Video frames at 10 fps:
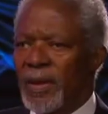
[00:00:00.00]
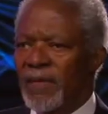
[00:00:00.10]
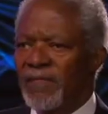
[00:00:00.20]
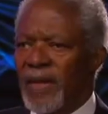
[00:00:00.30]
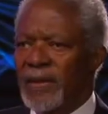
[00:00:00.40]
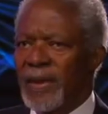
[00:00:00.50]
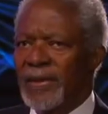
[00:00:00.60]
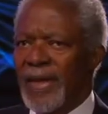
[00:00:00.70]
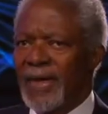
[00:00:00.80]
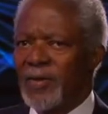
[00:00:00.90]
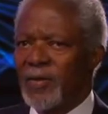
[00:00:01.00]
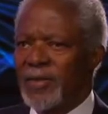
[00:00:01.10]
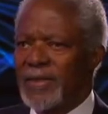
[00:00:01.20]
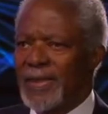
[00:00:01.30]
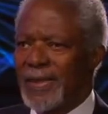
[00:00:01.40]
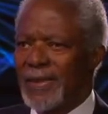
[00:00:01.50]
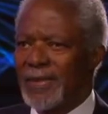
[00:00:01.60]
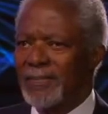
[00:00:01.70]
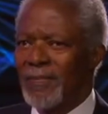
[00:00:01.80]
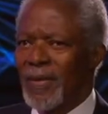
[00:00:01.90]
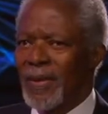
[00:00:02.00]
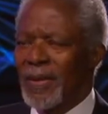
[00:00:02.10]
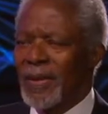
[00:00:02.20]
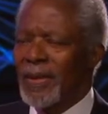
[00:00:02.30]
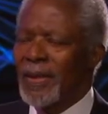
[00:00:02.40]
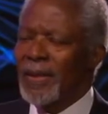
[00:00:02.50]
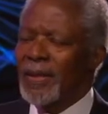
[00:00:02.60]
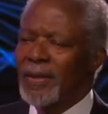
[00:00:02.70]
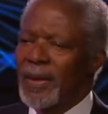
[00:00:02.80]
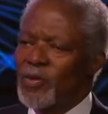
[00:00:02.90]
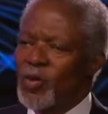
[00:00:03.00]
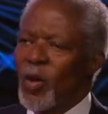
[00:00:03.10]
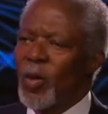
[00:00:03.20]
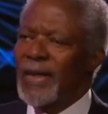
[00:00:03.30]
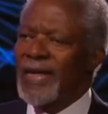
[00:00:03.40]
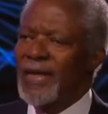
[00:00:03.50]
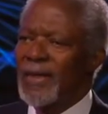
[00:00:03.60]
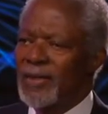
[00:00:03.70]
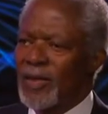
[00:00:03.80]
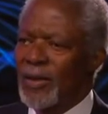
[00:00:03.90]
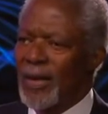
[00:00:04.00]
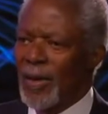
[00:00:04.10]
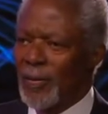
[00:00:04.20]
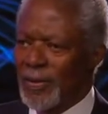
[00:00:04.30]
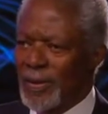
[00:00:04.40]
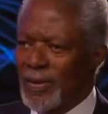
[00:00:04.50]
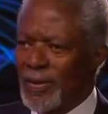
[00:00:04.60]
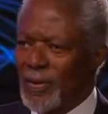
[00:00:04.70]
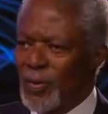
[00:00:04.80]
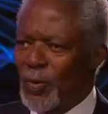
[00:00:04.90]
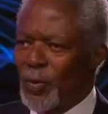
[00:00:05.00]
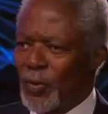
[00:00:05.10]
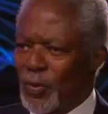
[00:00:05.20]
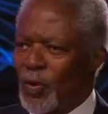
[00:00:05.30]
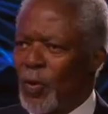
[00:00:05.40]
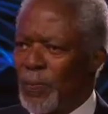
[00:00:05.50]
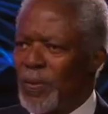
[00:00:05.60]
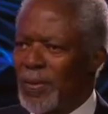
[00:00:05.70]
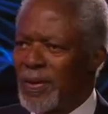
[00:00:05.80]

the fact that I don't see the strong leaders around who could cope